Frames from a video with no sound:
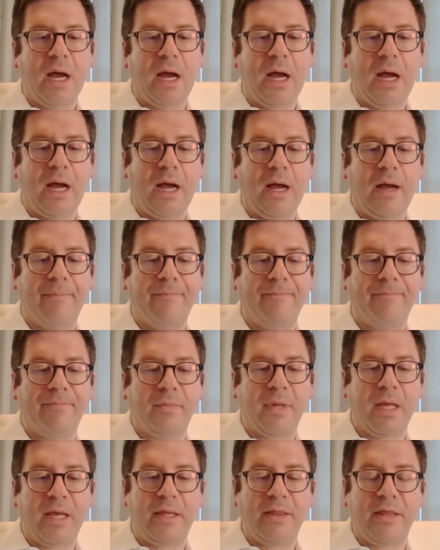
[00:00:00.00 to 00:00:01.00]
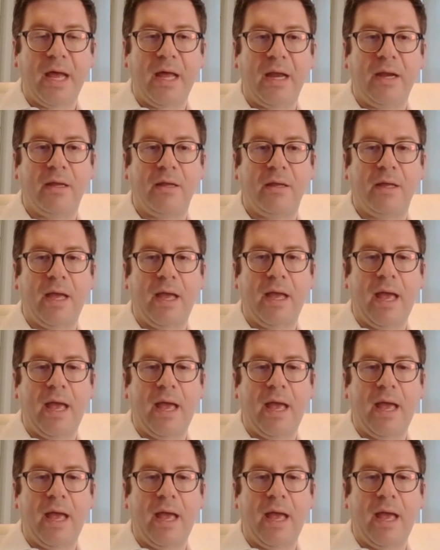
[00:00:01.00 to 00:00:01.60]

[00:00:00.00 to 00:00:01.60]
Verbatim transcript: Um, and then